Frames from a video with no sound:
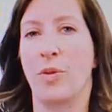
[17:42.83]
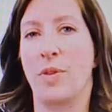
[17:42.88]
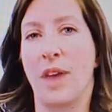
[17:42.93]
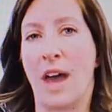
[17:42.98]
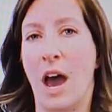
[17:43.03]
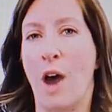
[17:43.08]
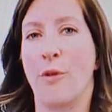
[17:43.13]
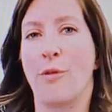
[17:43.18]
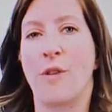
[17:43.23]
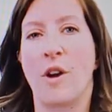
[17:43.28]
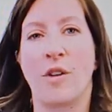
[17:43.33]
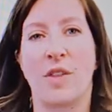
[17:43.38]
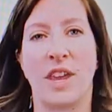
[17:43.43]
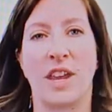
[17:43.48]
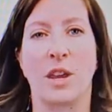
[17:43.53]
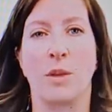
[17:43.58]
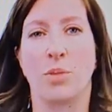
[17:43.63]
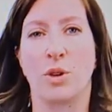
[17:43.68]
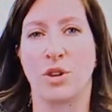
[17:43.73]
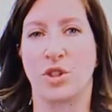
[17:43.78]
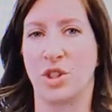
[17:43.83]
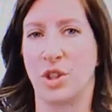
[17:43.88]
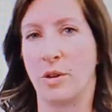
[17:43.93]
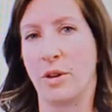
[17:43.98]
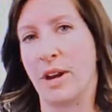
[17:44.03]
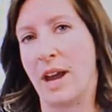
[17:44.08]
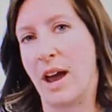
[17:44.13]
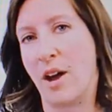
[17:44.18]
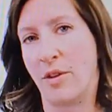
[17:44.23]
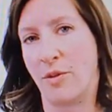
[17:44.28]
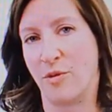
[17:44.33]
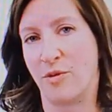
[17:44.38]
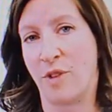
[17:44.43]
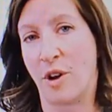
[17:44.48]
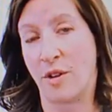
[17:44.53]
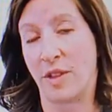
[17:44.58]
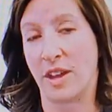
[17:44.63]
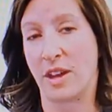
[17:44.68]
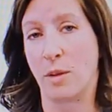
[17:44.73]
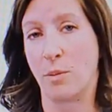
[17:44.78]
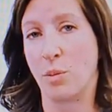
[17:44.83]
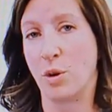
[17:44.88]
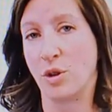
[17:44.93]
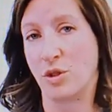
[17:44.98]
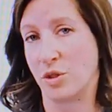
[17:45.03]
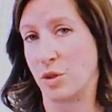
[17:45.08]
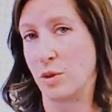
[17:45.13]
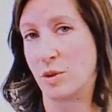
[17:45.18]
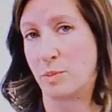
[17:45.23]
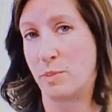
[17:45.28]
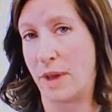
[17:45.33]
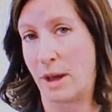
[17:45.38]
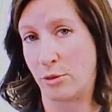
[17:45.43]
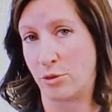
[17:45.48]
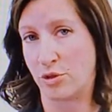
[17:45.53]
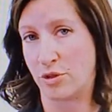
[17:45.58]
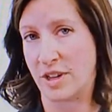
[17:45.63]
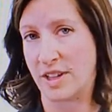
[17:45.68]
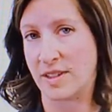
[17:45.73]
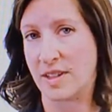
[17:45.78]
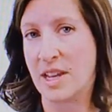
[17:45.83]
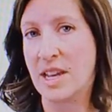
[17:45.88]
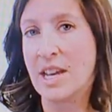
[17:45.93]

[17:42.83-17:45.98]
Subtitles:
how far they can push you and how far they can push those boundaries.